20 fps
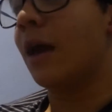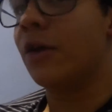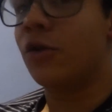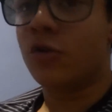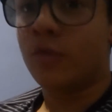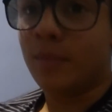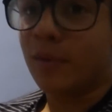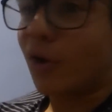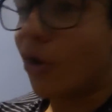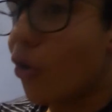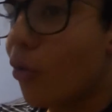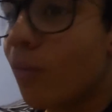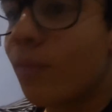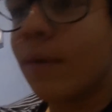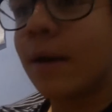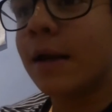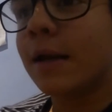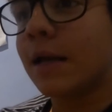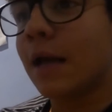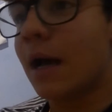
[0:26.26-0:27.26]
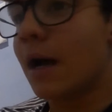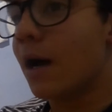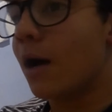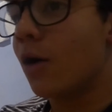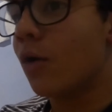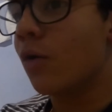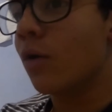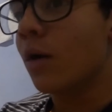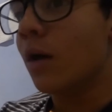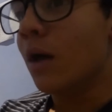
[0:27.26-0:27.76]
I should be home right
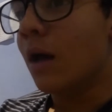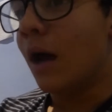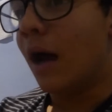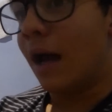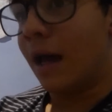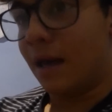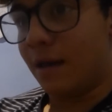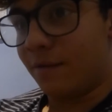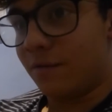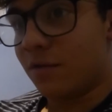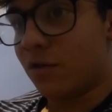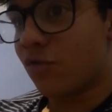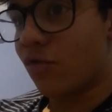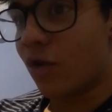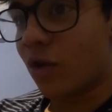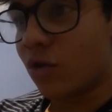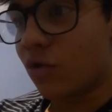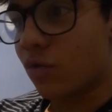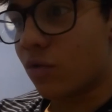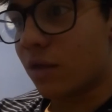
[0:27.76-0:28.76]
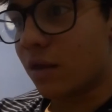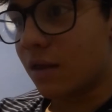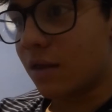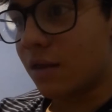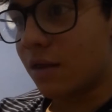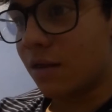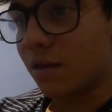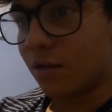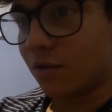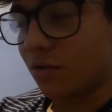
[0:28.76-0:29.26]
now. I have Stranger Things
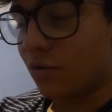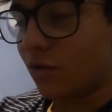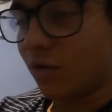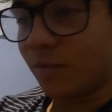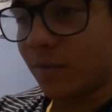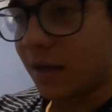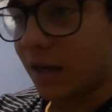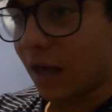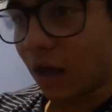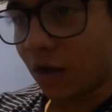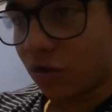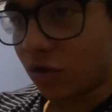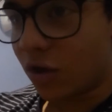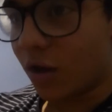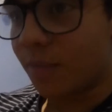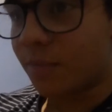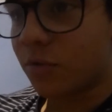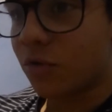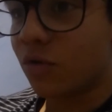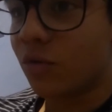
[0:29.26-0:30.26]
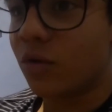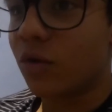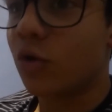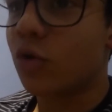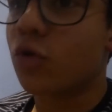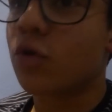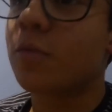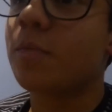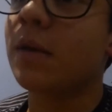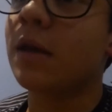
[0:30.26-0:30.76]
Season 2 to be catching up to, and you're
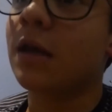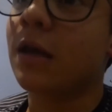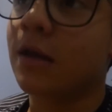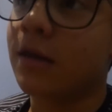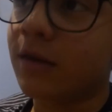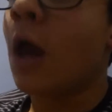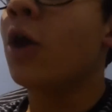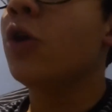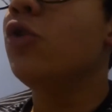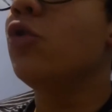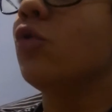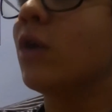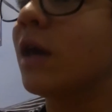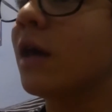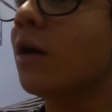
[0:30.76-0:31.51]
just being a dick.